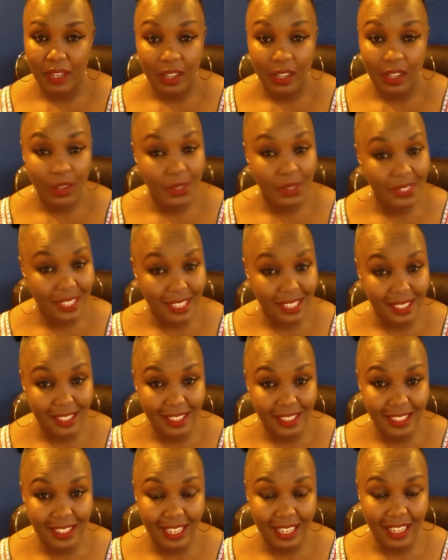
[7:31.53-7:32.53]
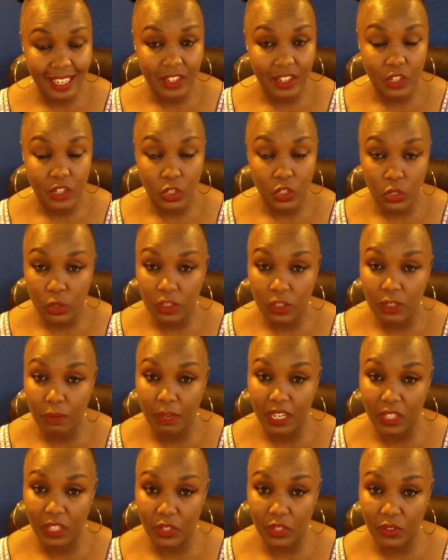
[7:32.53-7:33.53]
Consistency, short
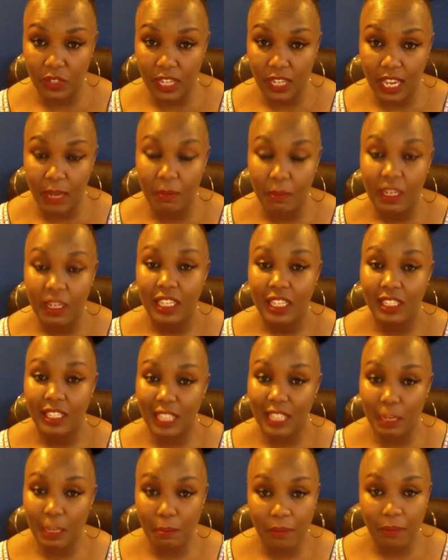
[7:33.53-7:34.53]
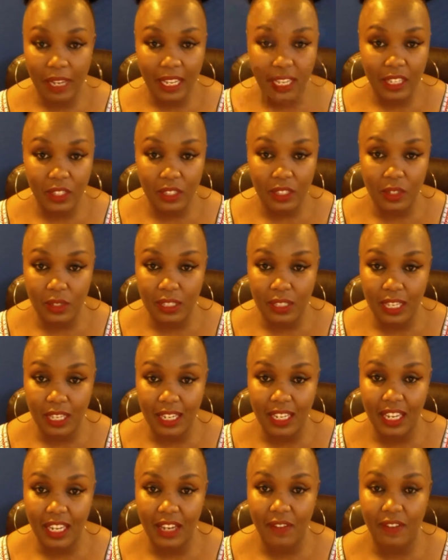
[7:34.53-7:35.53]
bursts of time, same place to
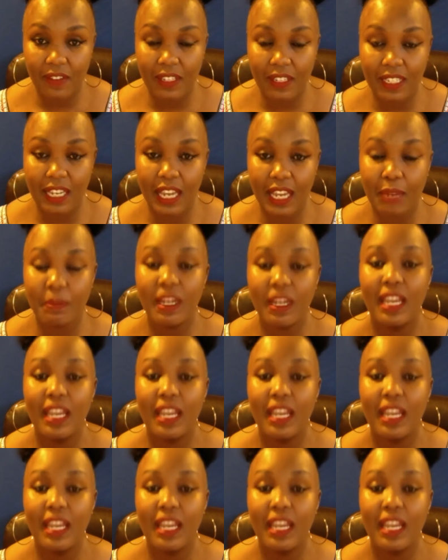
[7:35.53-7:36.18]
study every time.